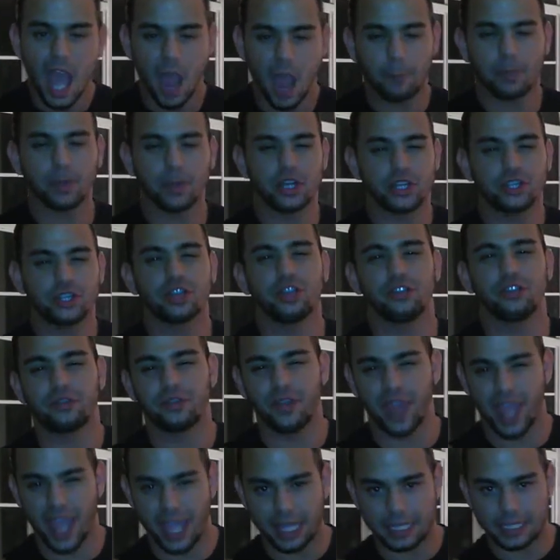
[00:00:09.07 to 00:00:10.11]
I'm pretty sure the
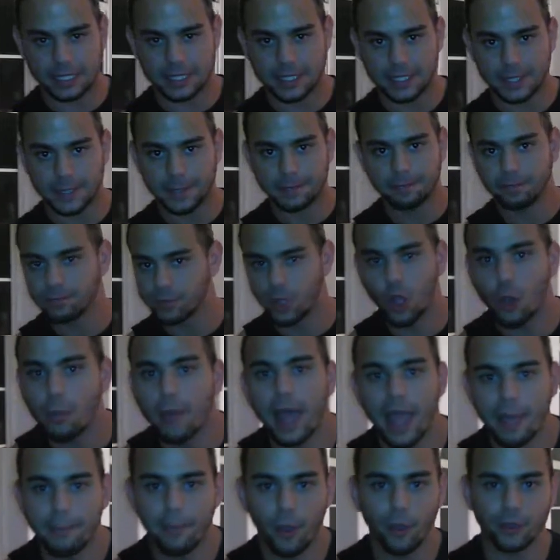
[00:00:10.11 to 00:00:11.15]
fans know
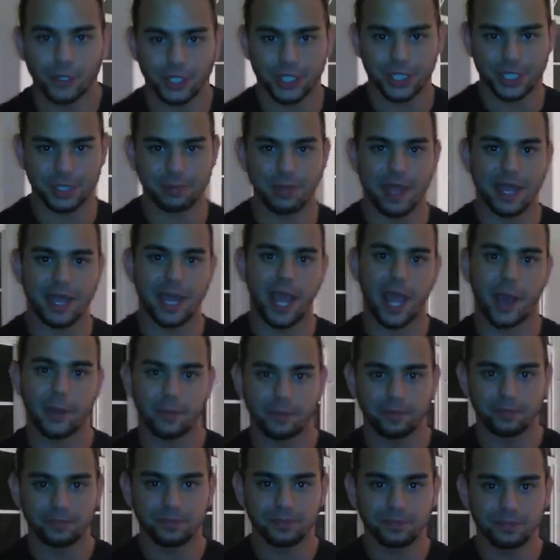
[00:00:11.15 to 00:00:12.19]
my emotions by
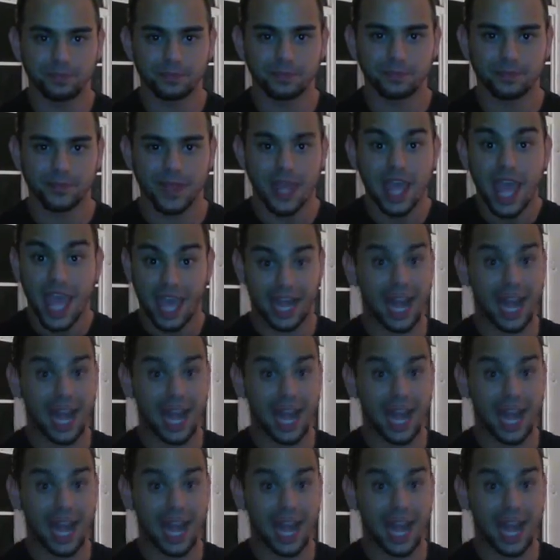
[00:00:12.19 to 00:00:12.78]
now.